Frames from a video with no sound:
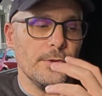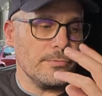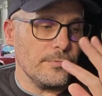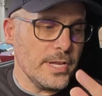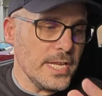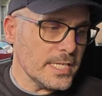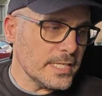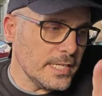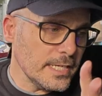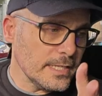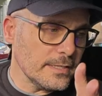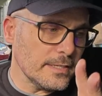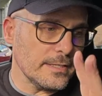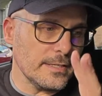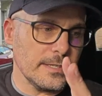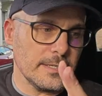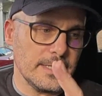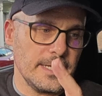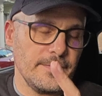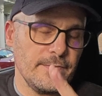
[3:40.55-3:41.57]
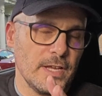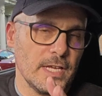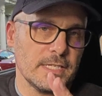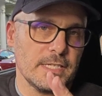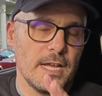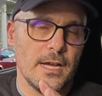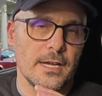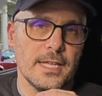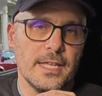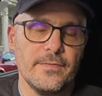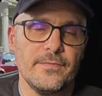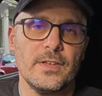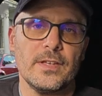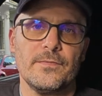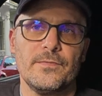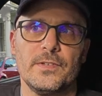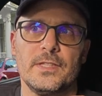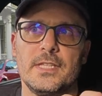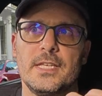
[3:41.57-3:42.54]
reasoning that the DVSA are
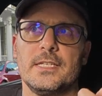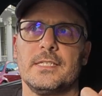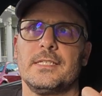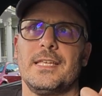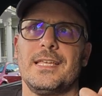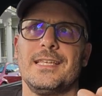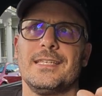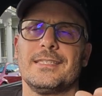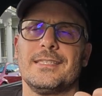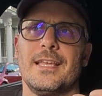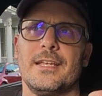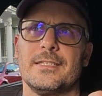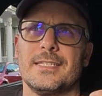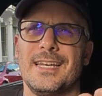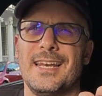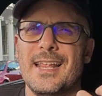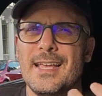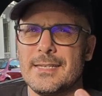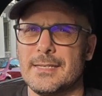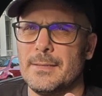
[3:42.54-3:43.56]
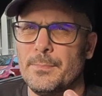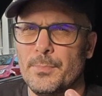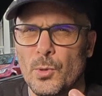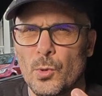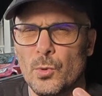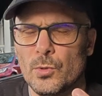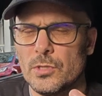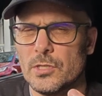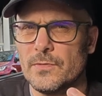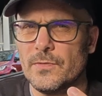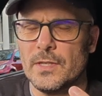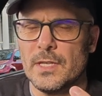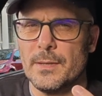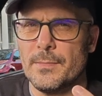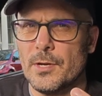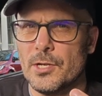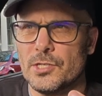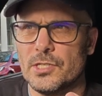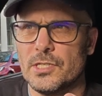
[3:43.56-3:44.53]
giving for this is there's less importance for the
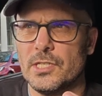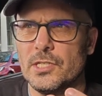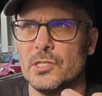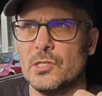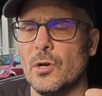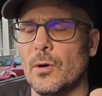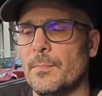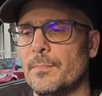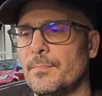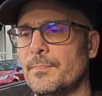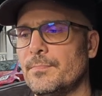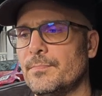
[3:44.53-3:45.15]
emergency stop,